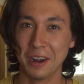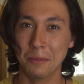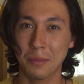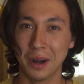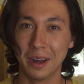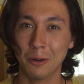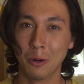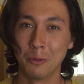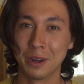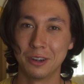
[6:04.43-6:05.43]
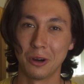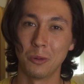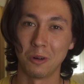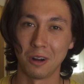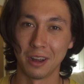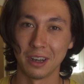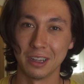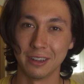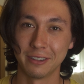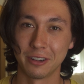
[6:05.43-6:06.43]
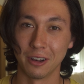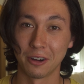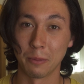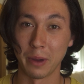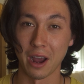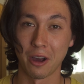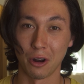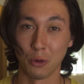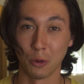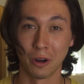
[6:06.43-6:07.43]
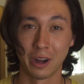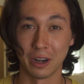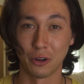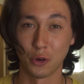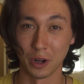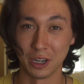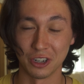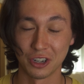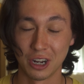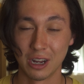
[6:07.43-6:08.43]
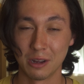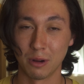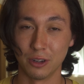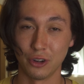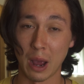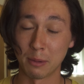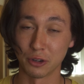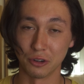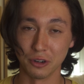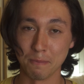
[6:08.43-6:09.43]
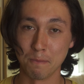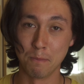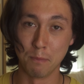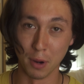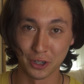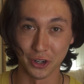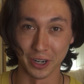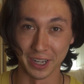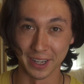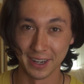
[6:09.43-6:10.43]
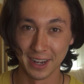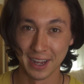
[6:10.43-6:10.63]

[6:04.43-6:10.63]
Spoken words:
But what we don't want is to look back on our work and cringe because you absolutely butchered it